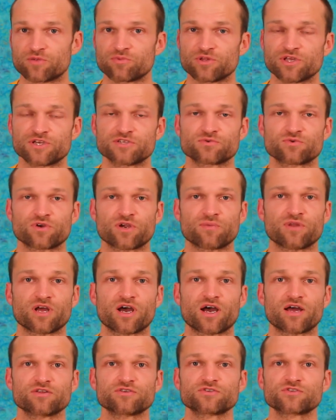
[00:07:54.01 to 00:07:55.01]
place where I'm
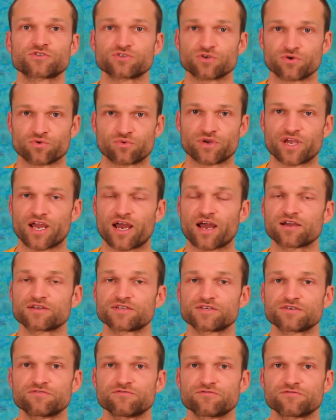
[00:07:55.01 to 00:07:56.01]
not so
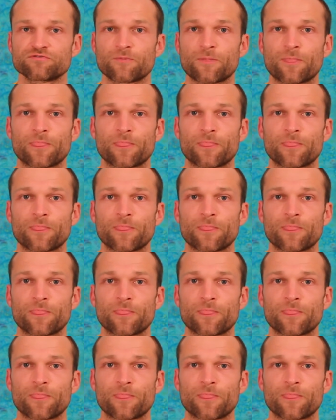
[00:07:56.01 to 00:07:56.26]
reactive